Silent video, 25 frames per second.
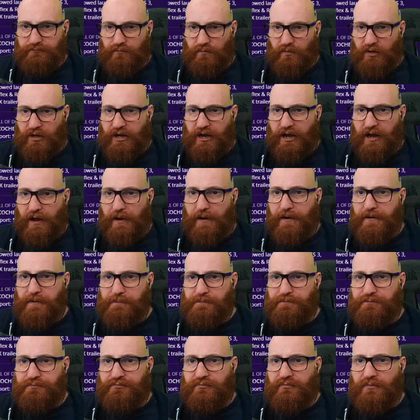Okay.
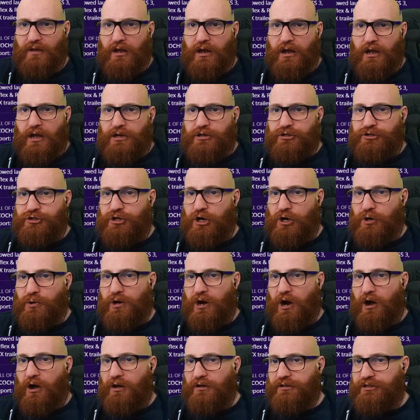Cho
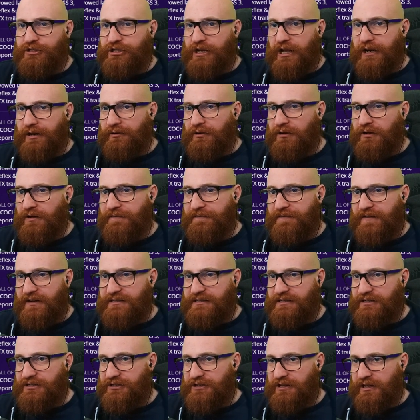Gall General.
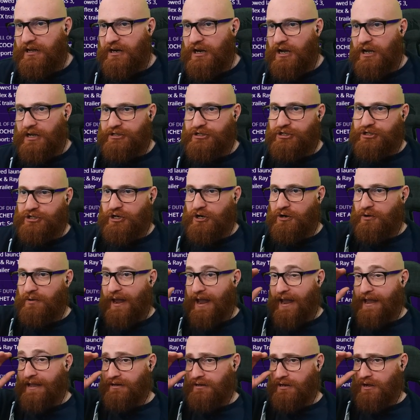Fix an issue that caused Cho
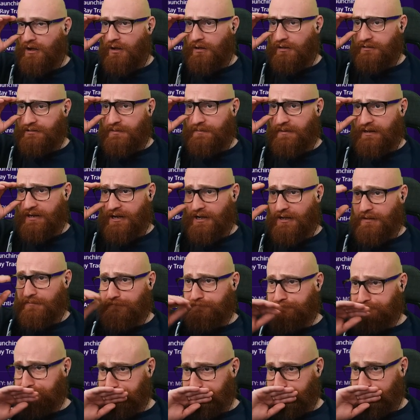and Gall to
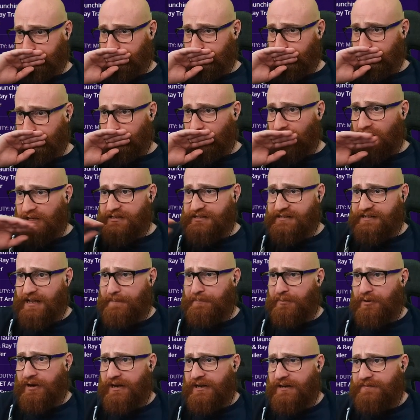become
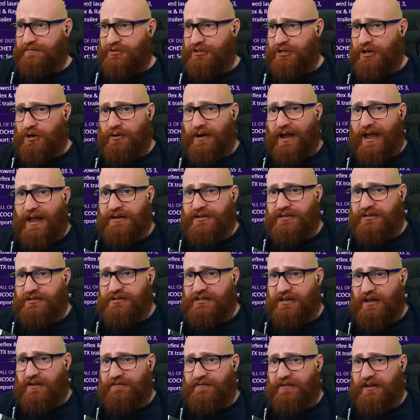separated if Cho
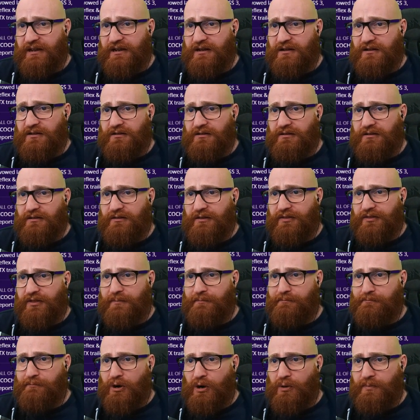enters a vehicle the
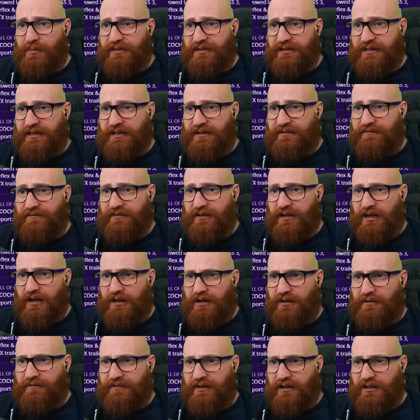moment the
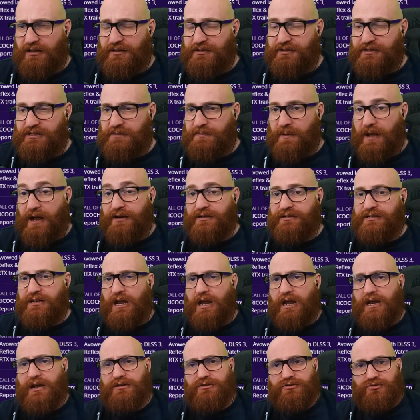vehicle expires.
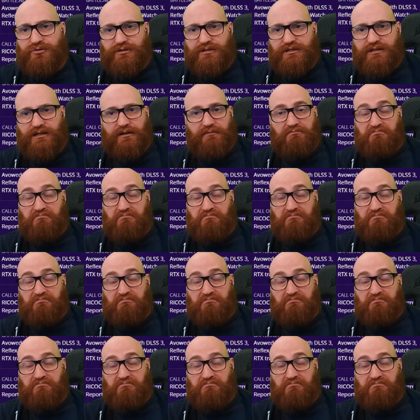Interesting.